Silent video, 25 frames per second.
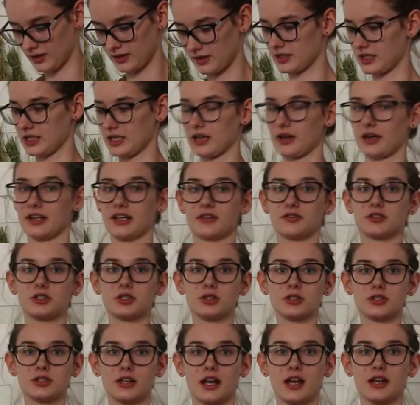So now I have
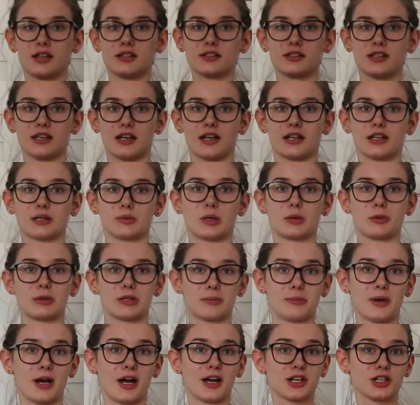two strands and the one with
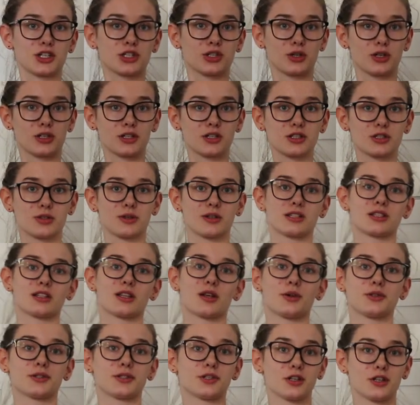the pocket shorter so it's
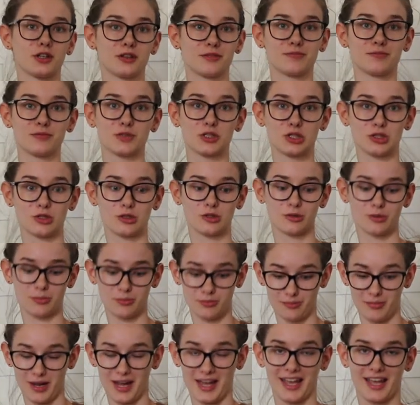closer to
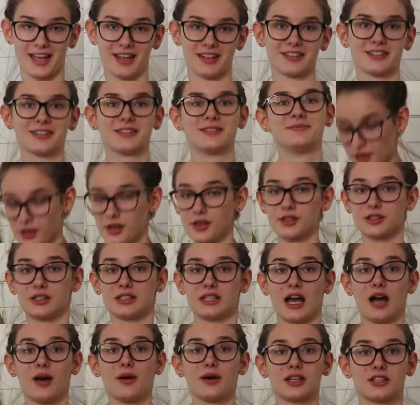my hand. So
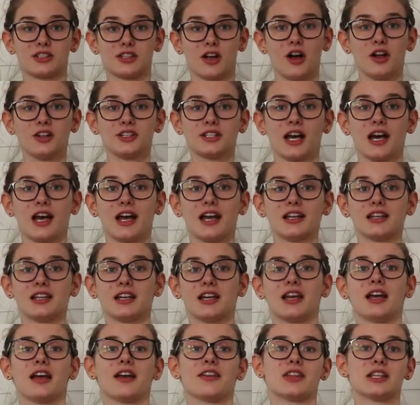now it's all tied
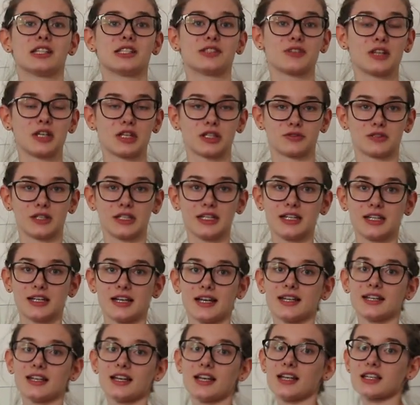and this feels really
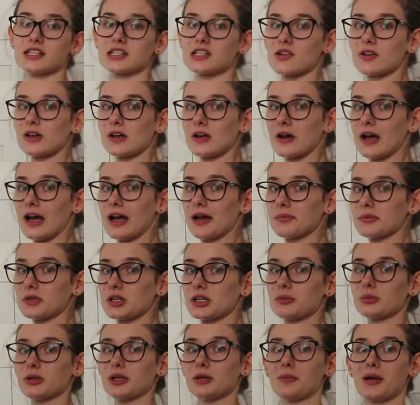good. So now I'm
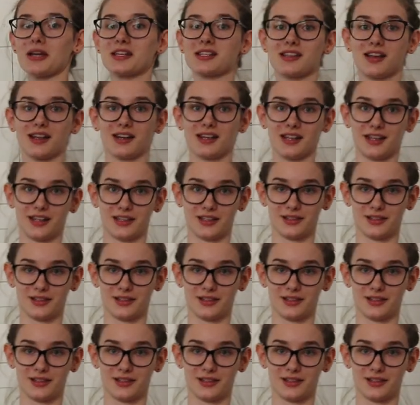gonna put my son in